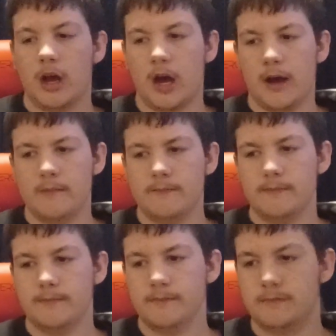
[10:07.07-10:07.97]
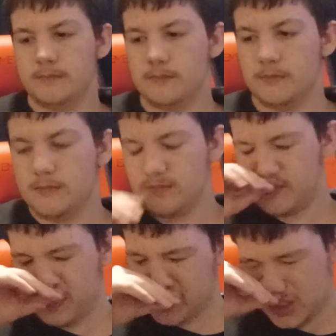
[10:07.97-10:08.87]
um,
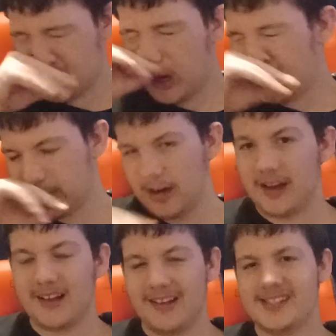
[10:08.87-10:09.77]
genre